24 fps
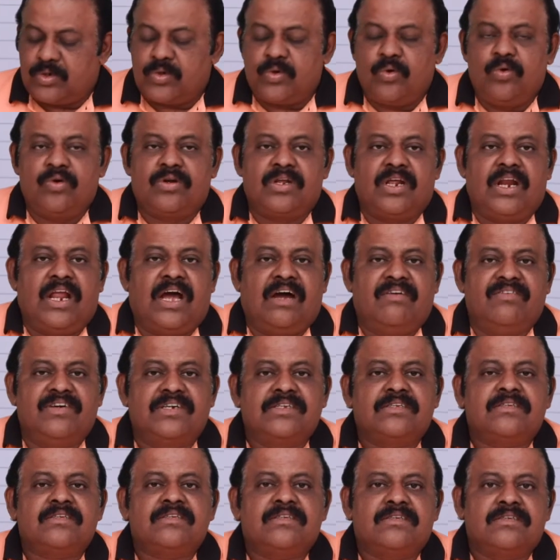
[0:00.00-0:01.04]
total
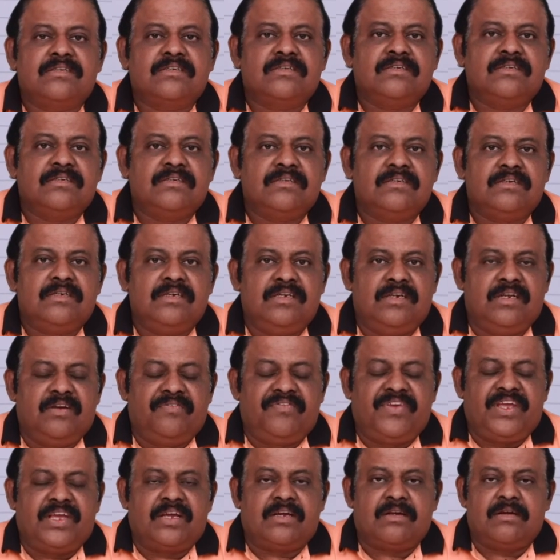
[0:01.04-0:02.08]
hours in a
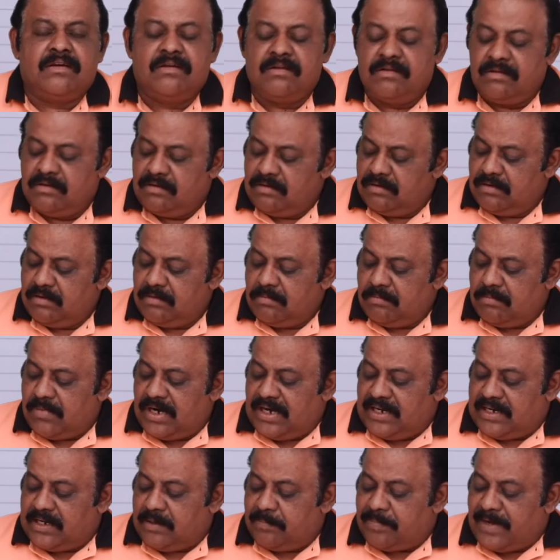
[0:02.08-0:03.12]
week
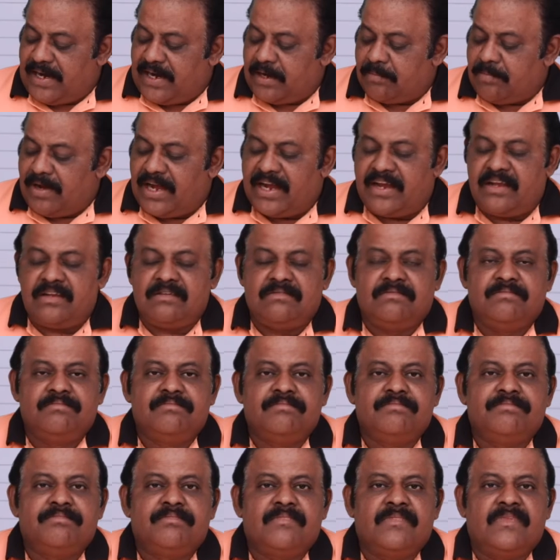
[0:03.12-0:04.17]
multiplied by
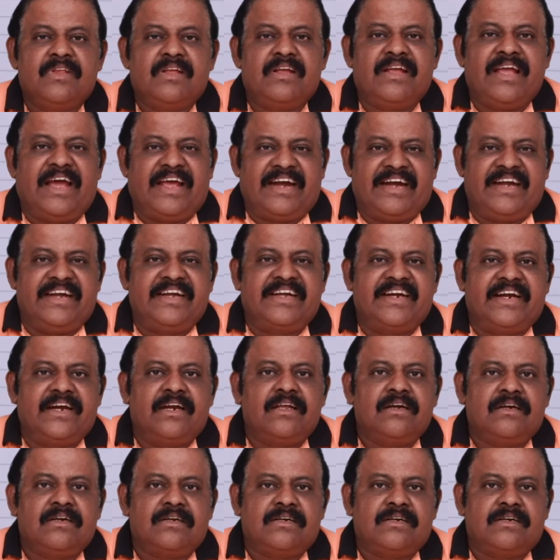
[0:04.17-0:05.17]
guaranteed